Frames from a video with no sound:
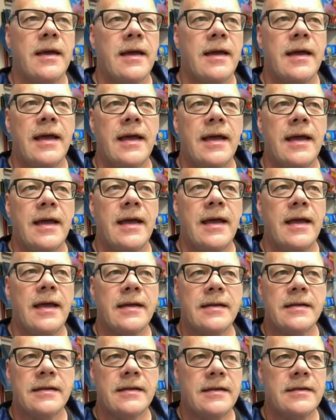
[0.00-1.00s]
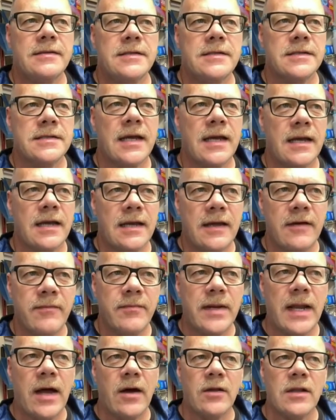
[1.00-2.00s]
And you just kind of give them an
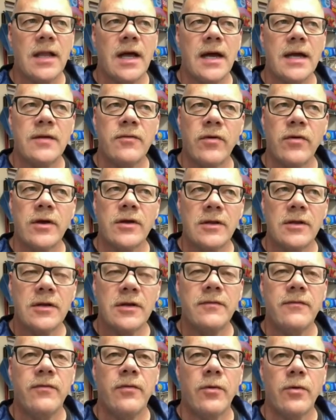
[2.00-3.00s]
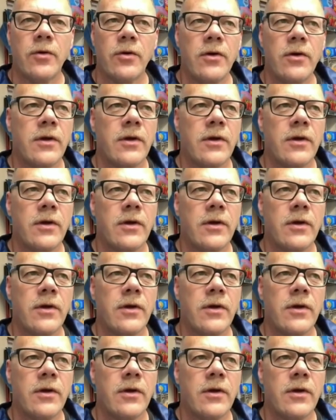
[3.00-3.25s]
outline of what you're looking for,